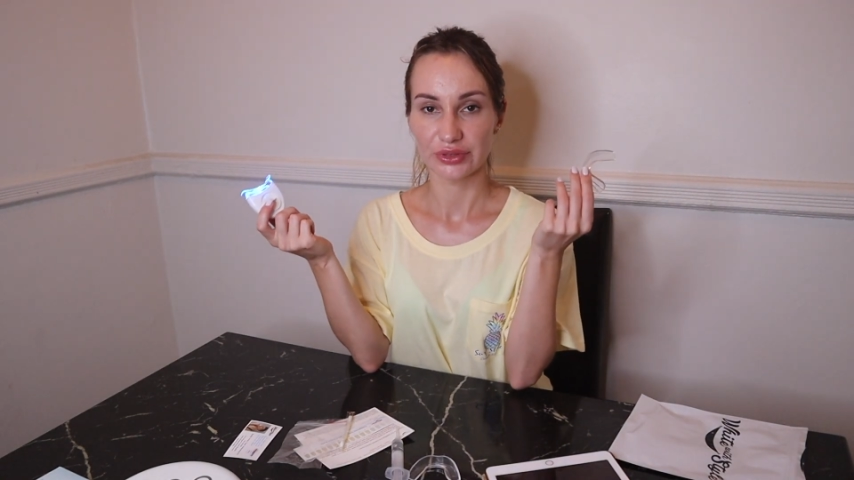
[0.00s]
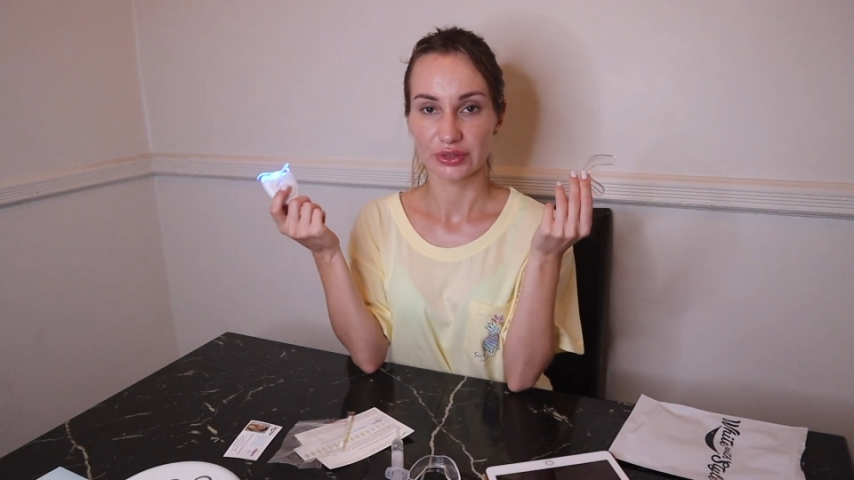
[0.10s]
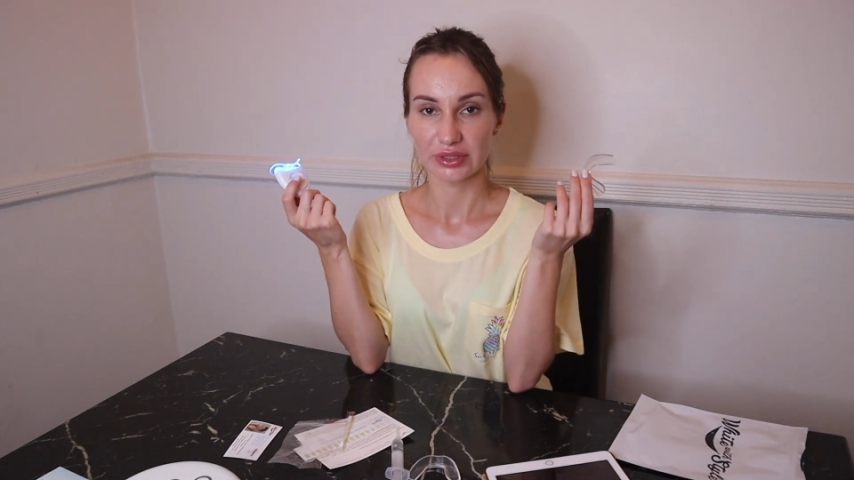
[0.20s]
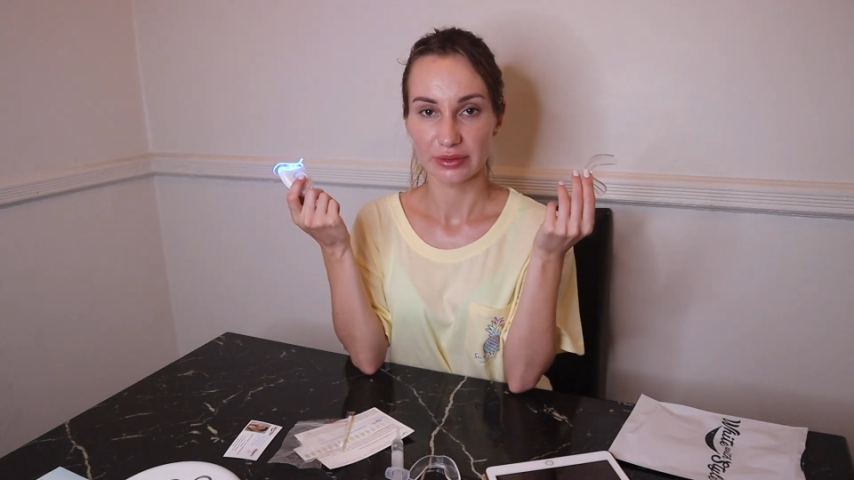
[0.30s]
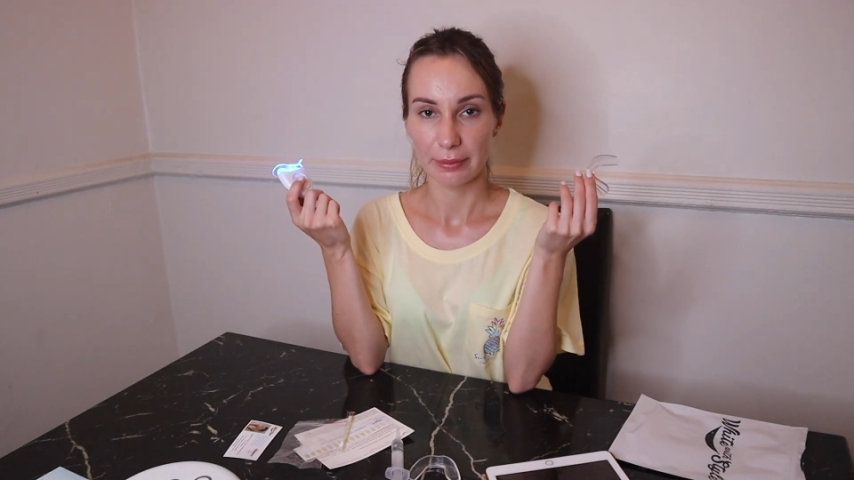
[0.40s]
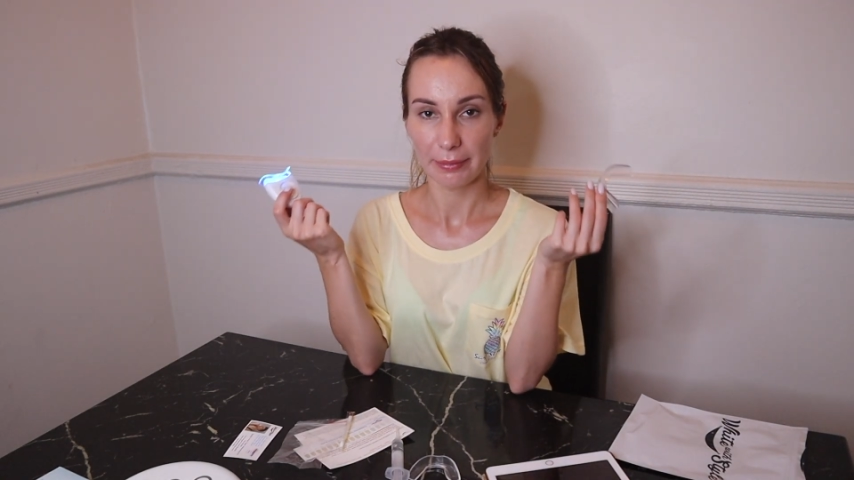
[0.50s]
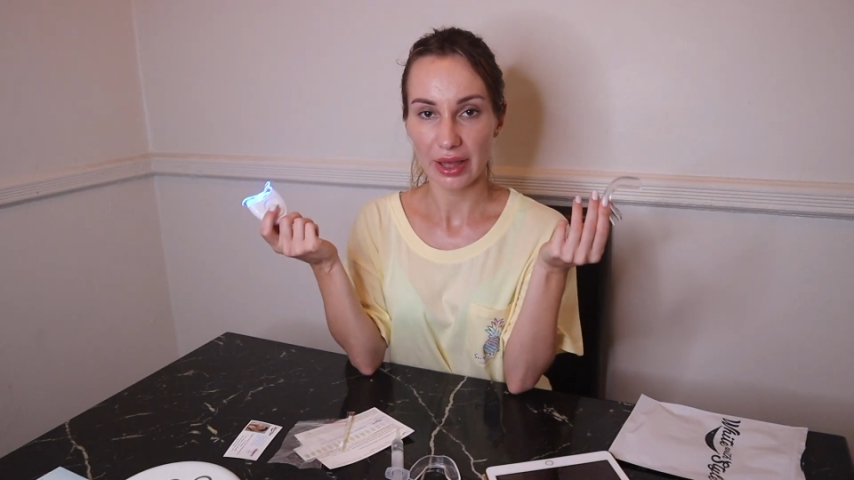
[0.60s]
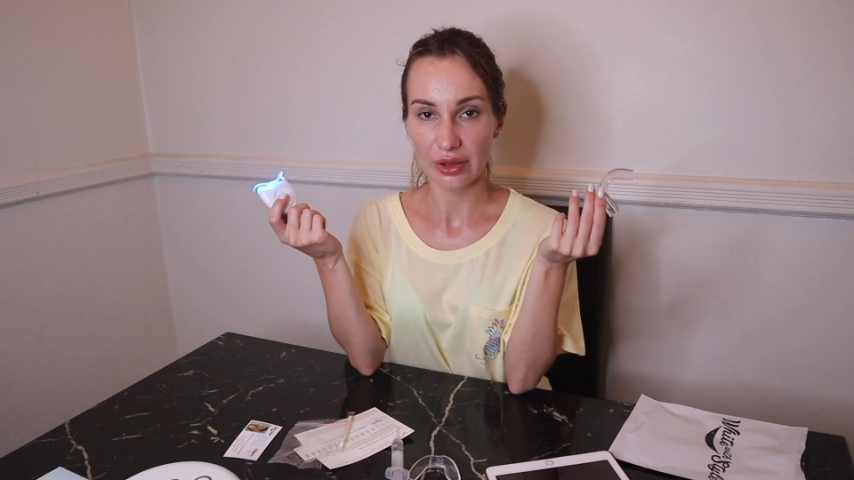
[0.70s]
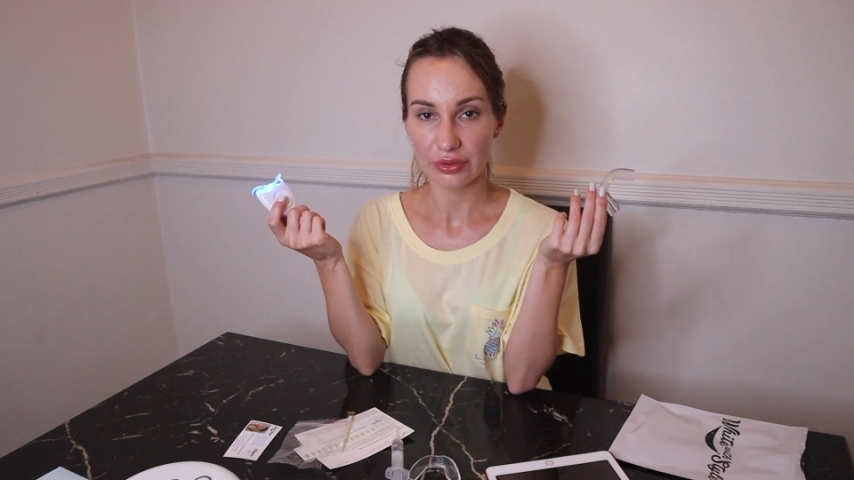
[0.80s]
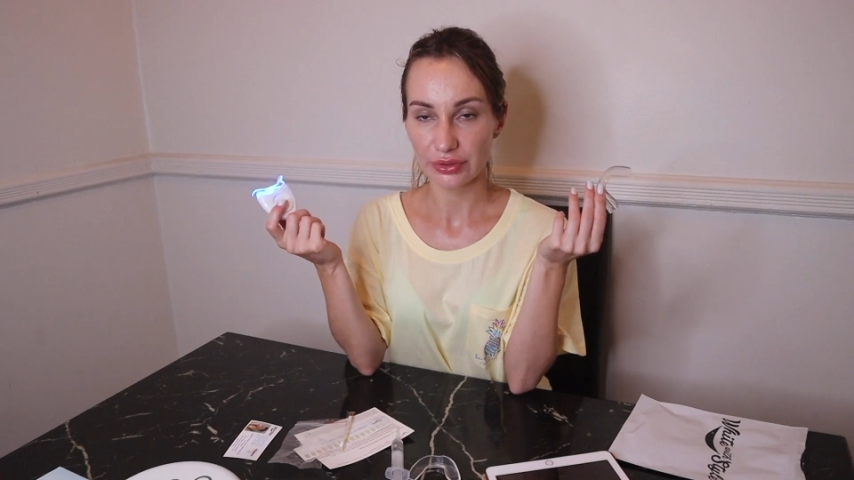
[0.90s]
your
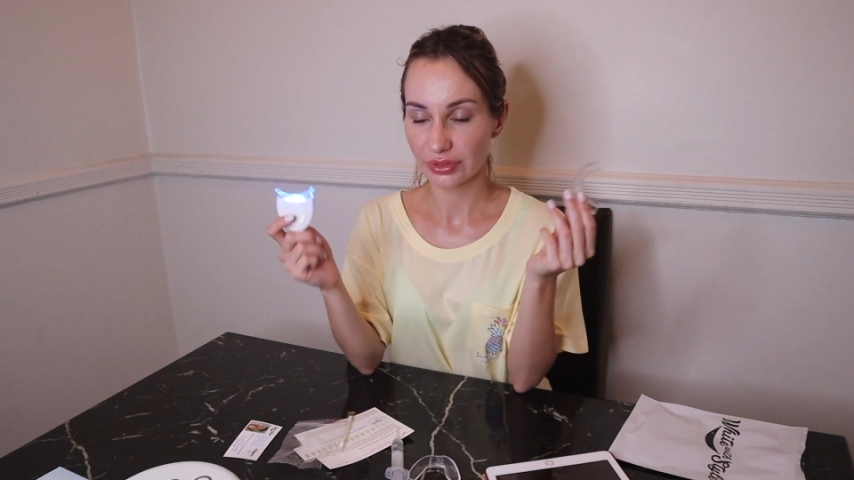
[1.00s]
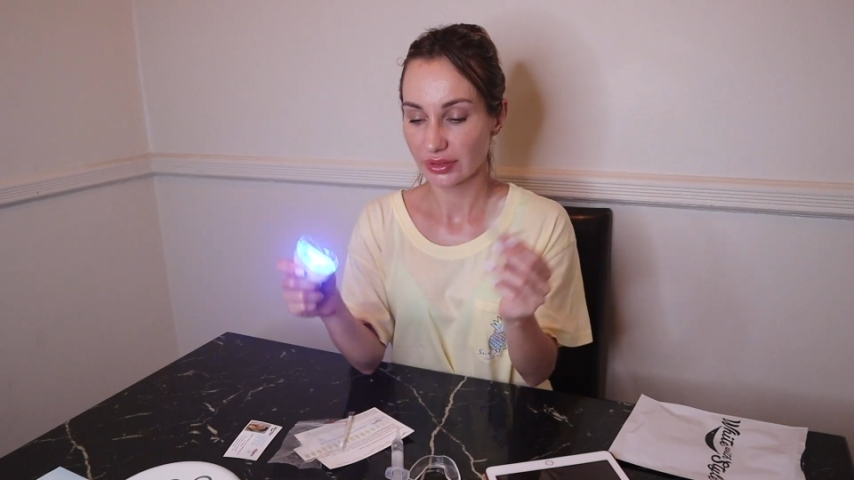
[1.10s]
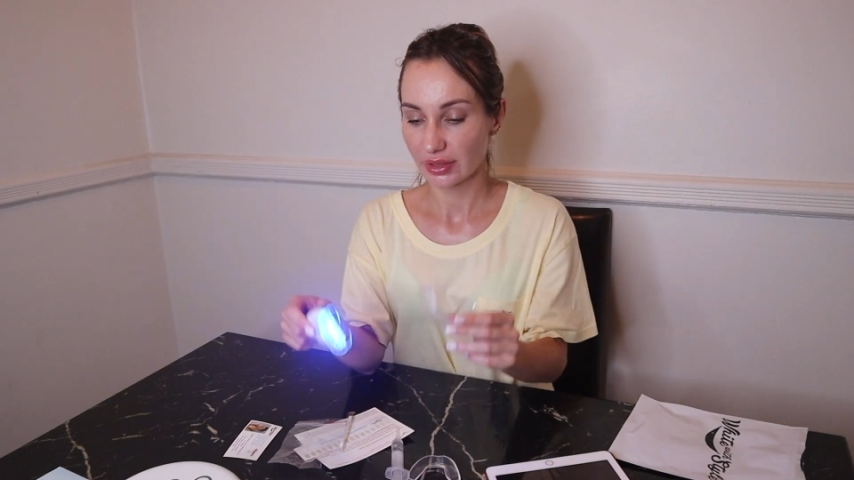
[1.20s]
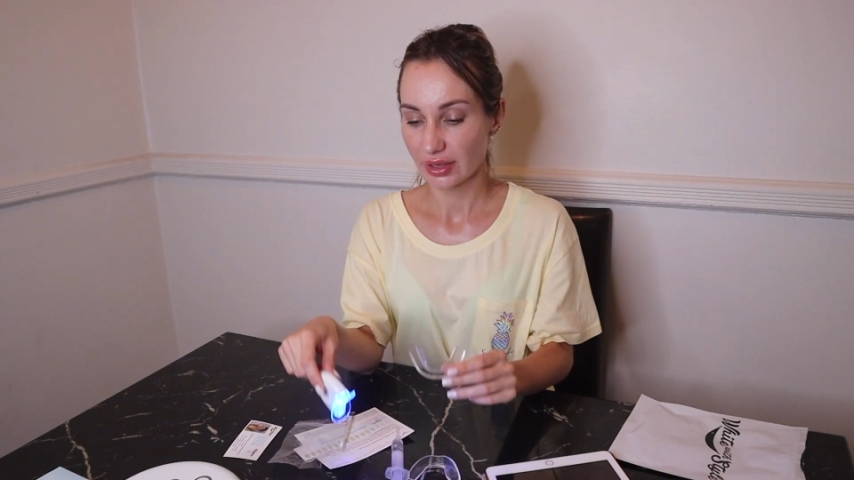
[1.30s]
mouth